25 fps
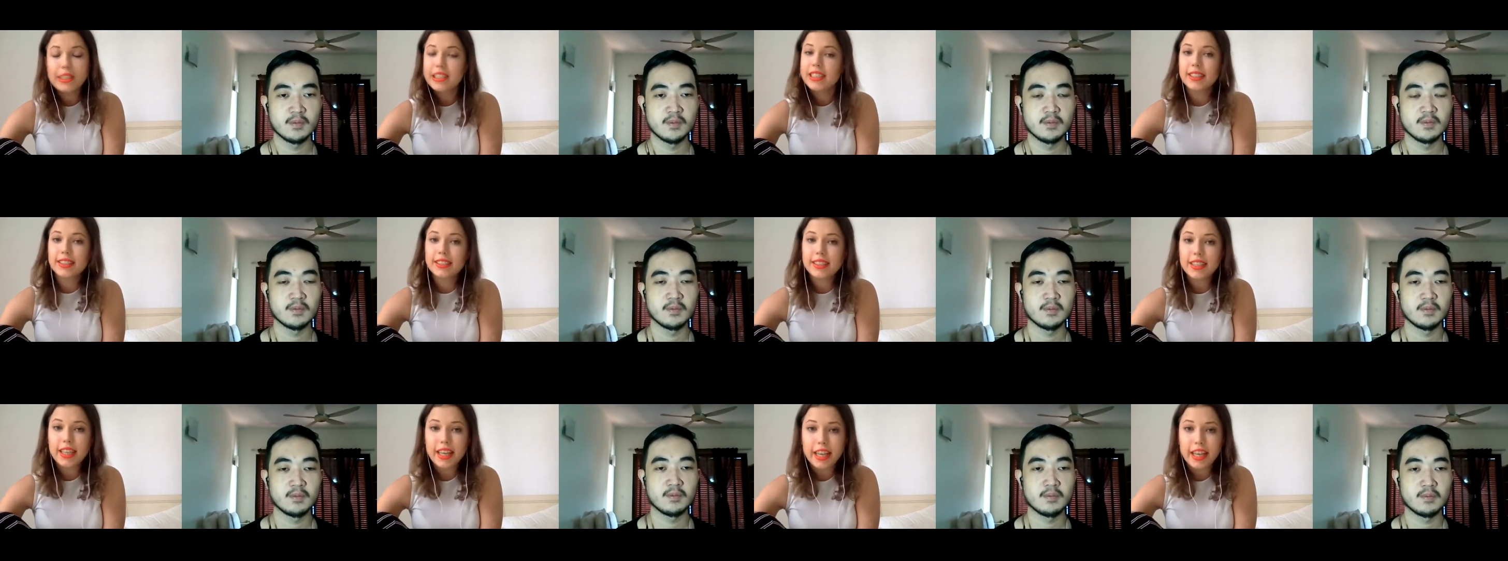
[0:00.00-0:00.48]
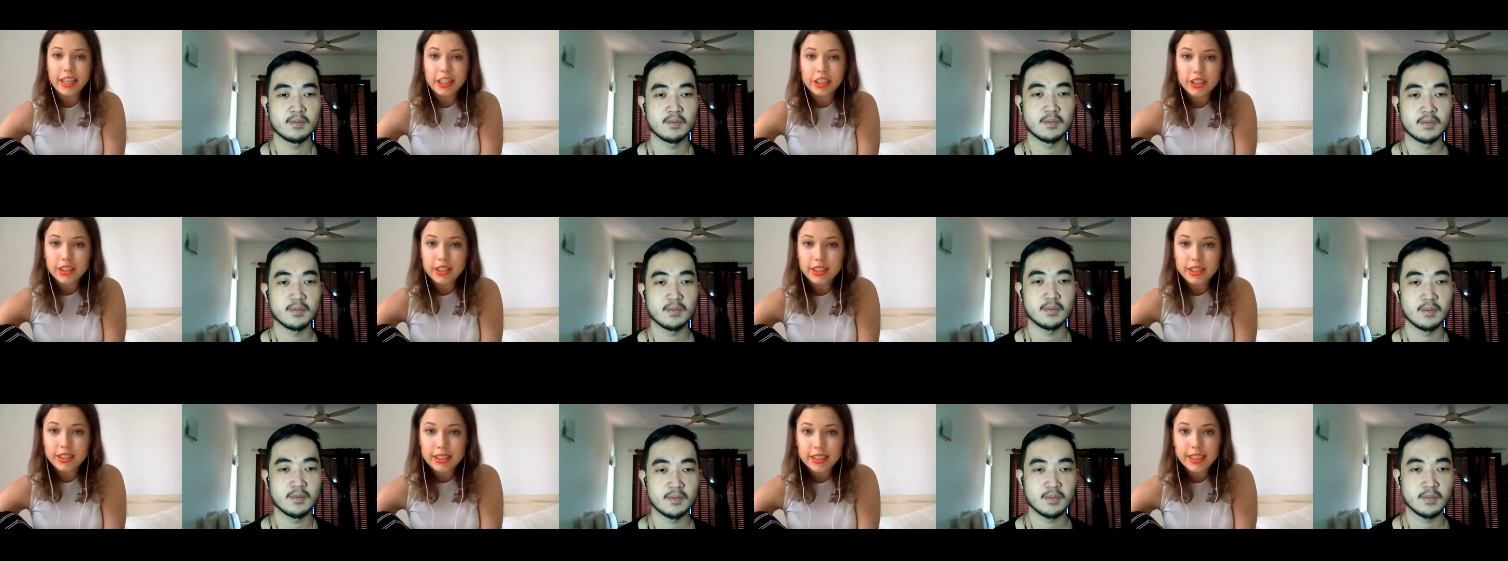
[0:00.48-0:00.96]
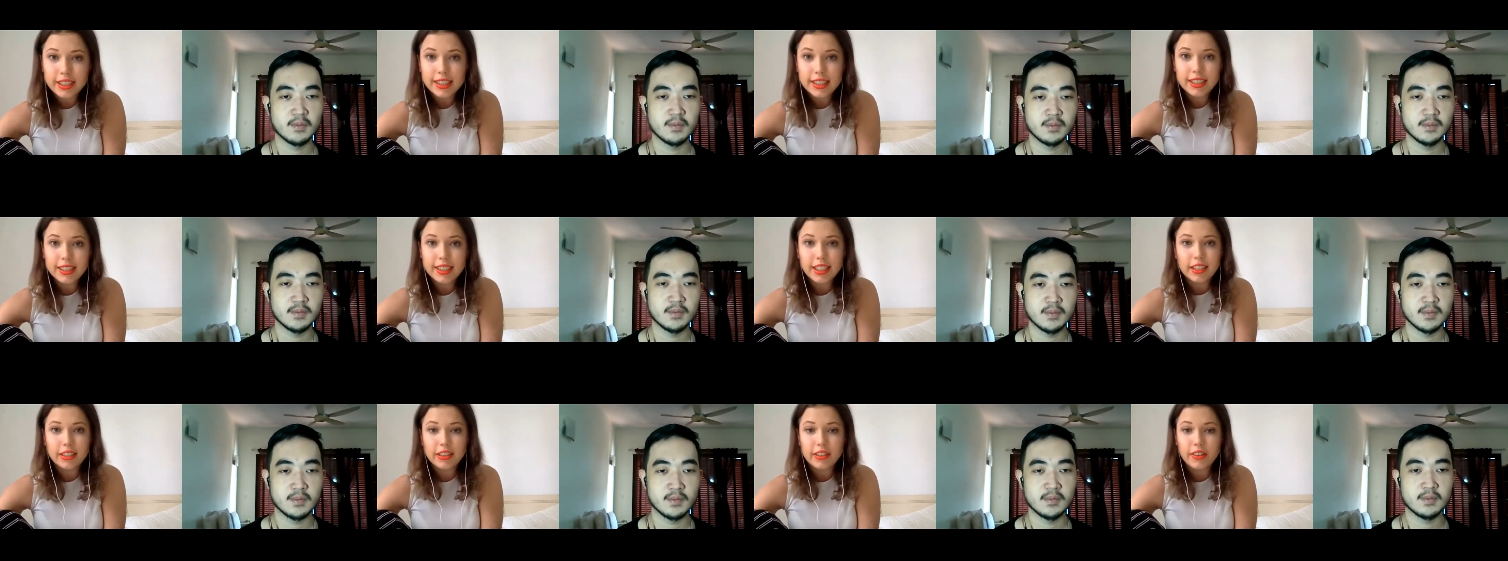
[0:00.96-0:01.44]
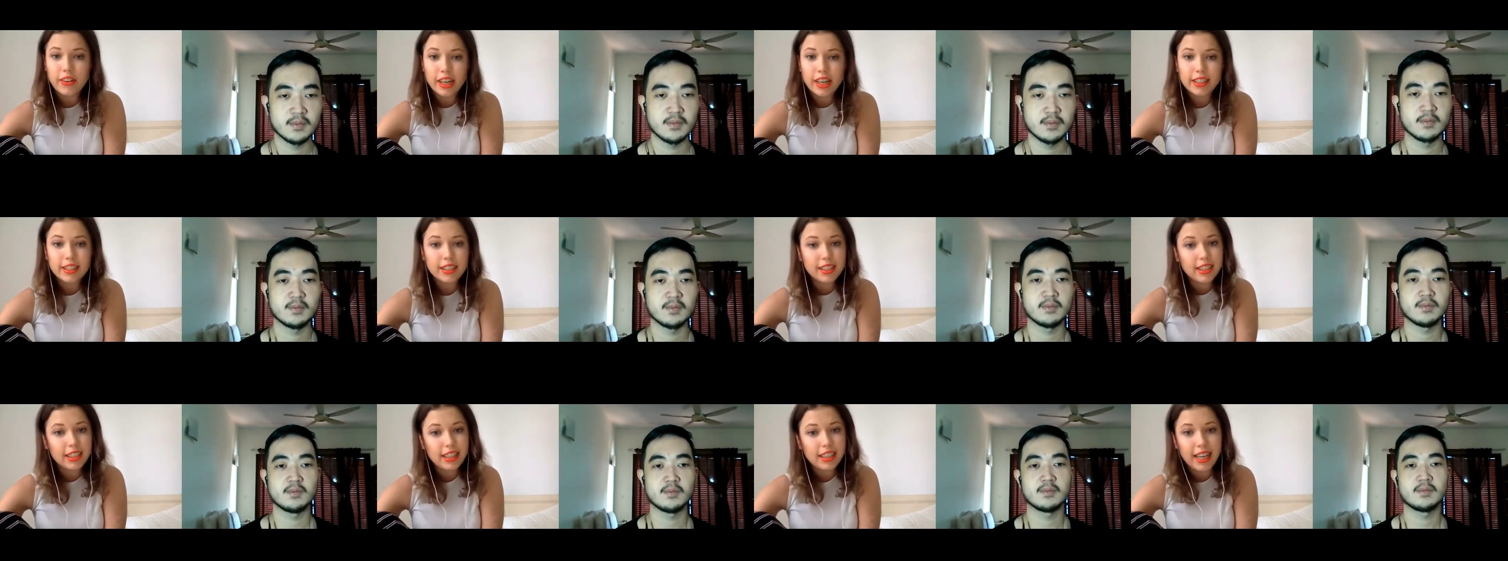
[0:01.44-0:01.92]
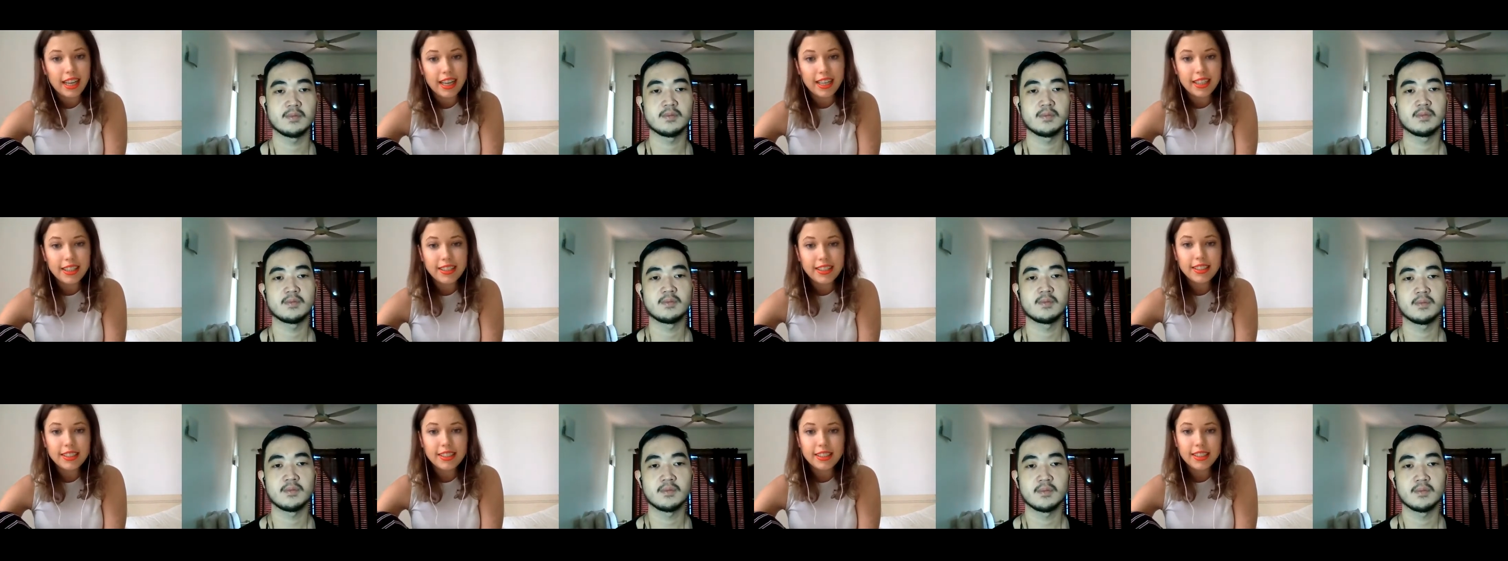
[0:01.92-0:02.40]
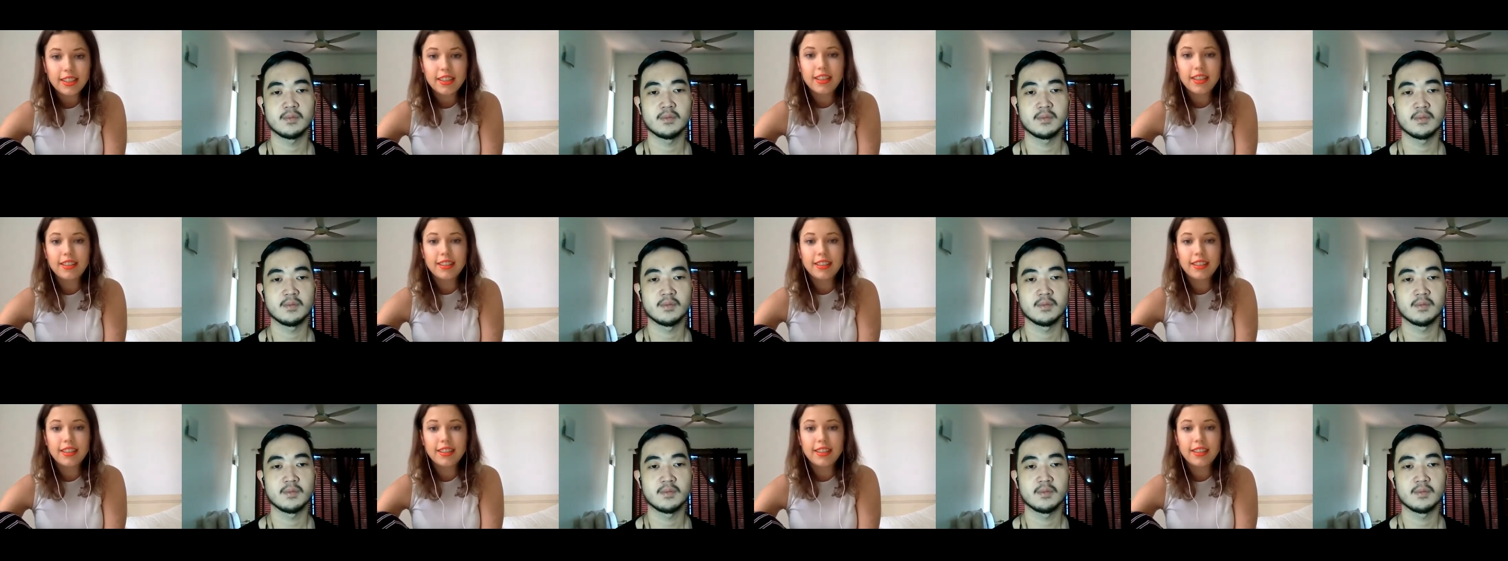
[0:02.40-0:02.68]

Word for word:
Speaker 1: biggest agencies and direct clients in